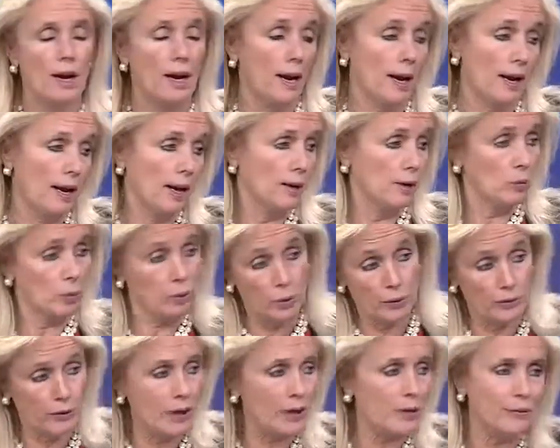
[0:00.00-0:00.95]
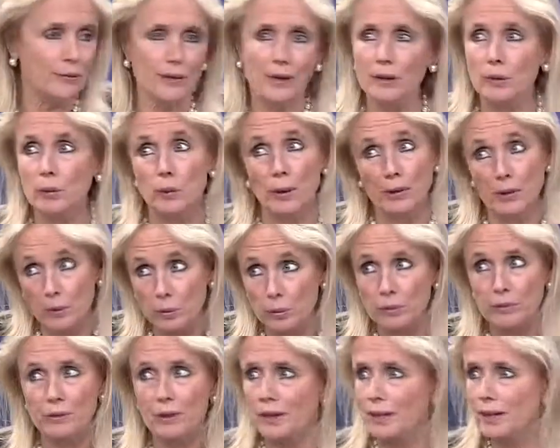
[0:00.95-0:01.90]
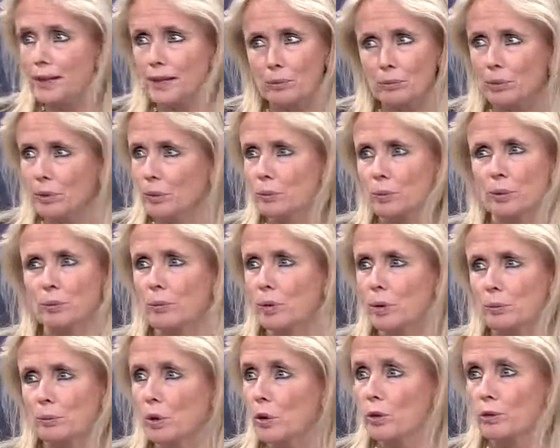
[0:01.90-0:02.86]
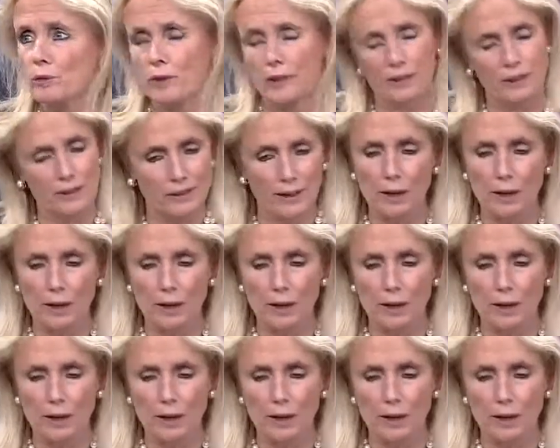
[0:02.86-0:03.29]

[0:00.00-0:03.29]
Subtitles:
And we've got to find a way that we've got to get people more motivated.